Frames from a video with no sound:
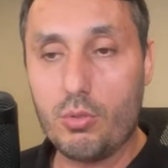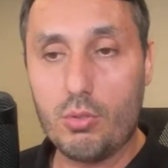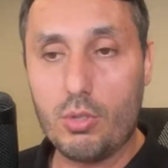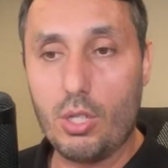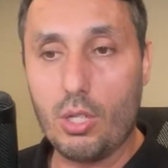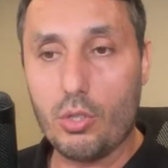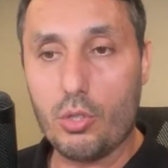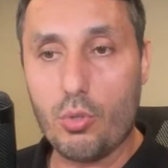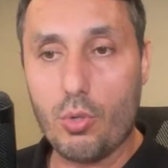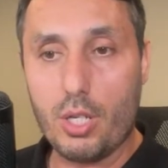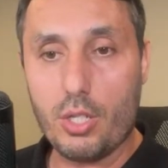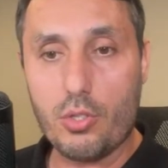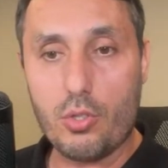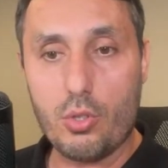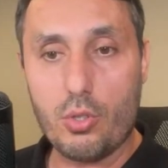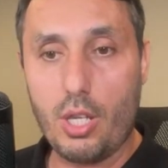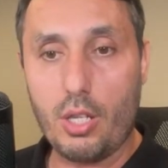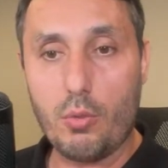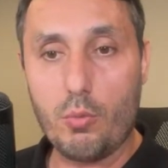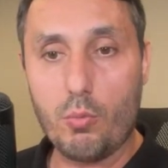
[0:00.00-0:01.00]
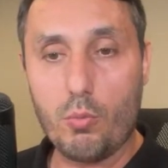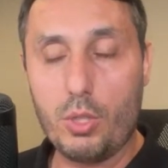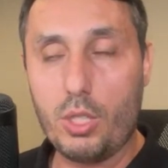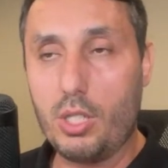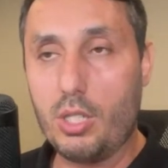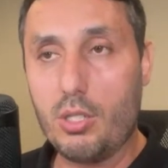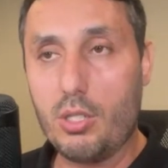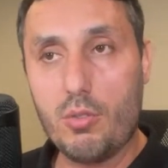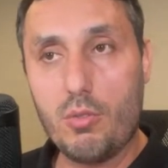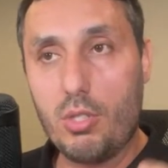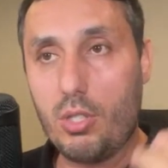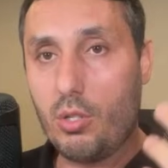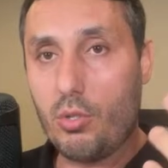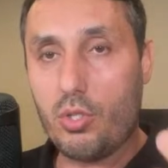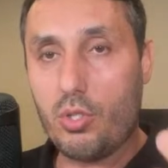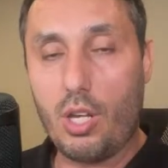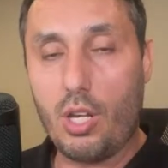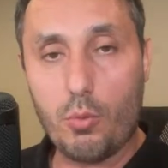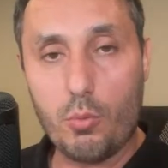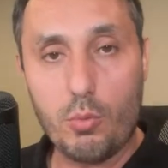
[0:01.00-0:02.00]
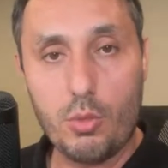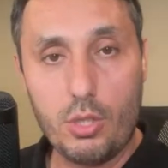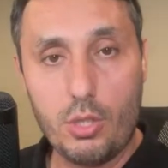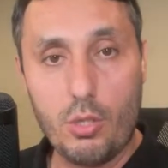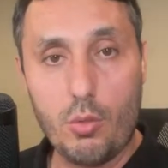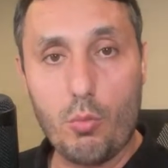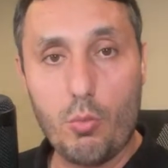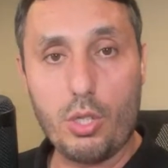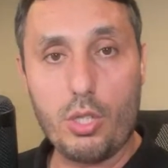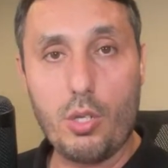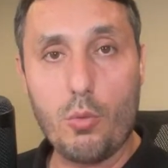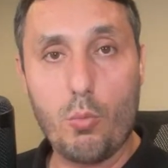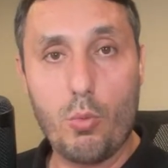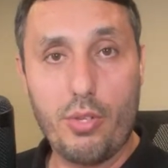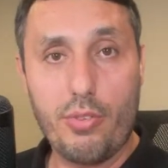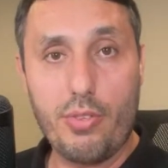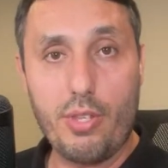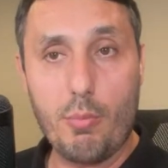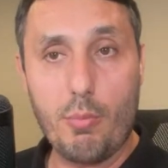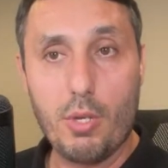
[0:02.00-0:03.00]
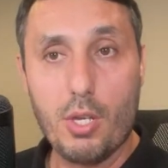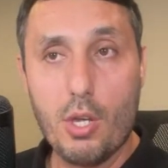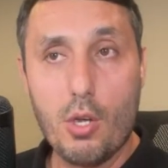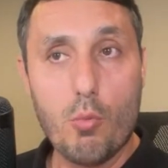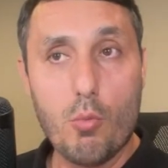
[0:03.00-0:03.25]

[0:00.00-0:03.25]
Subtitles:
to us so that we can, start, working with them.